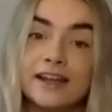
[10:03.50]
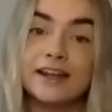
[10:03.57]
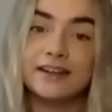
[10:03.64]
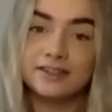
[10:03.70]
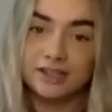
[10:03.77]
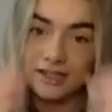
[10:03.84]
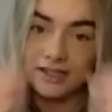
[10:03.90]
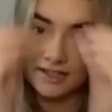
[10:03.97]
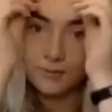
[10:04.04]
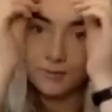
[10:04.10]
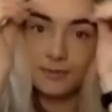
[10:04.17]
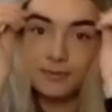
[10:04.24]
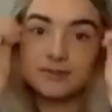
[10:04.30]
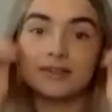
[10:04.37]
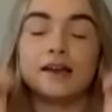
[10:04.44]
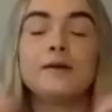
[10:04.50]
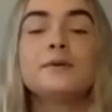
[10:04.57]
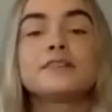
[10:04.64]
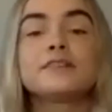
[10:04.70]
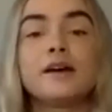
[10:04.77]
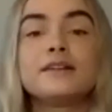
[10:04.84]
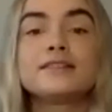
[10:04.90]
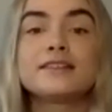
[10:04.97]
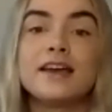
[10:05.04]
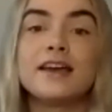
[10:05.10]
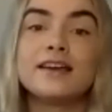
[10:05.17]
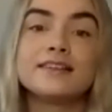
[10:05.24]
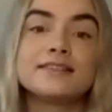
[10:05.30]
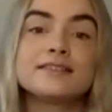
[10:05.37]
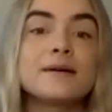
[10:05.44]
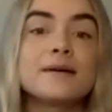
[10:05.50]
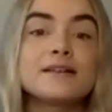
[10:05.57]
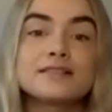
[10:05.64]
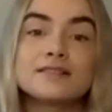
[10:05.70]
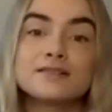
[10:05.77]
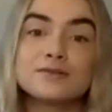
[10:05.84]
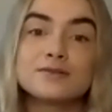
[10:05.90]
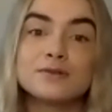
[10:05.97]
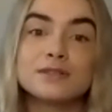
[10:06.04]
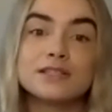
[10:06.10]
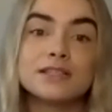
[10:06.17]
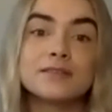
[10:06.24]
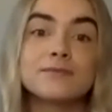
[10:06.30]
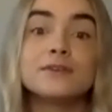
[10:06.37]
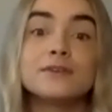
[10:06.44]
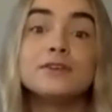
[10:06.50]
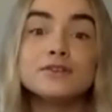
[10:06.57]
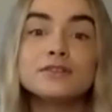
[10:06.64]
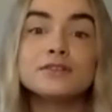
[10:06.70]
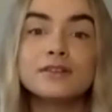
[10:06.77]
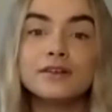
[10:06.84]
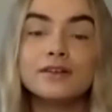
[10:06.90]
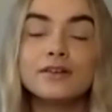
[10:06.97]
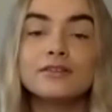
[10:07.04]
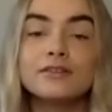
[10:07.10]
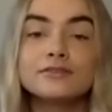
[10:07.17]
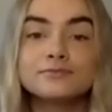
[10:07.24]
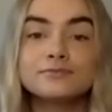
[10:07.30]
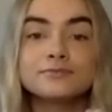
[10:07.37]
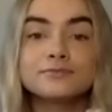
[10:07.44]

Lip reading: on the NHS website, which I'd say is the best source for you to look on,